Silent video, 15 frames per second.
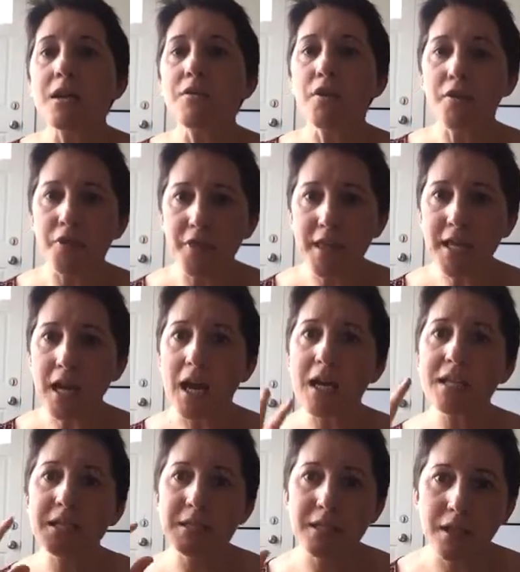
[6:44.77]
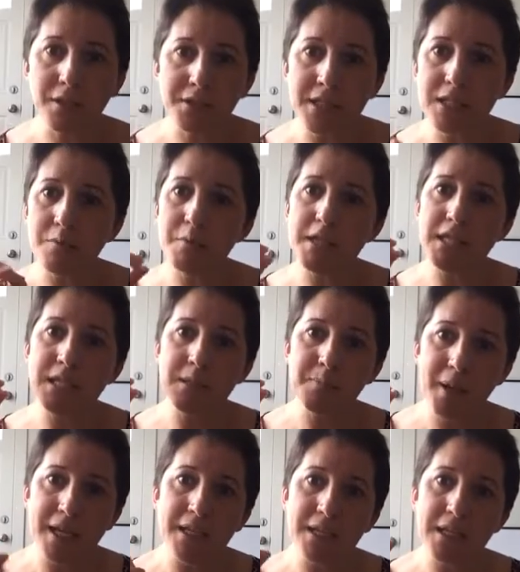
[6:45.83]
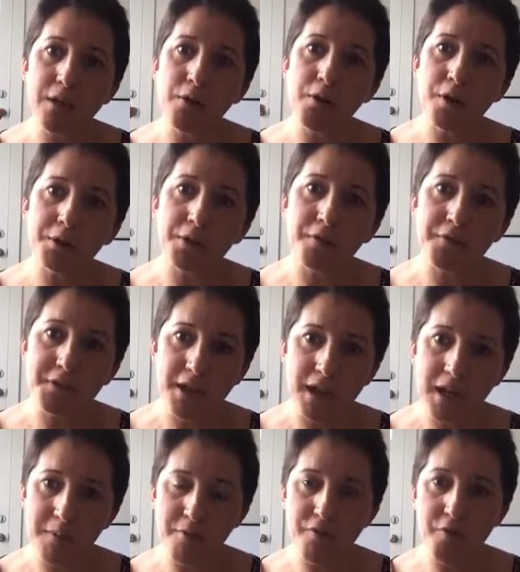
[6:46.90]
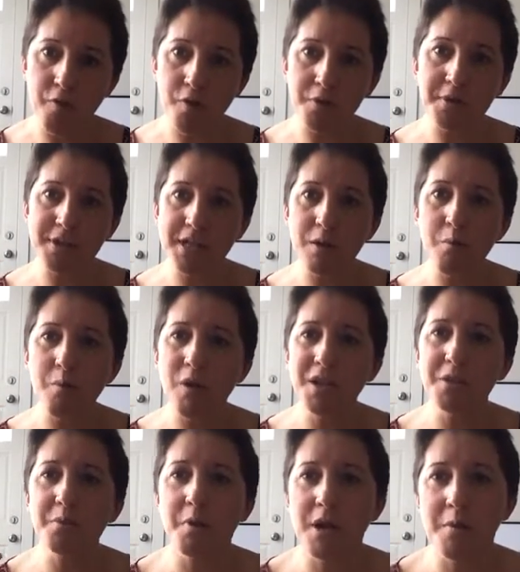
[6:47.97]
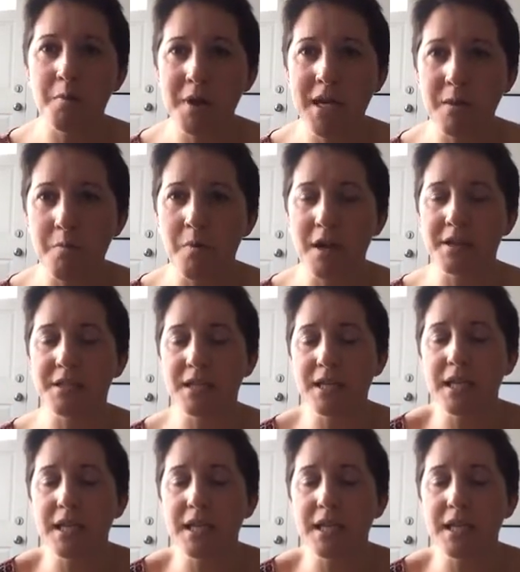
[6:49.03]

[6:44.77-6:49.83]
the thing, I started really spending a lot of time focusing, what do I really want?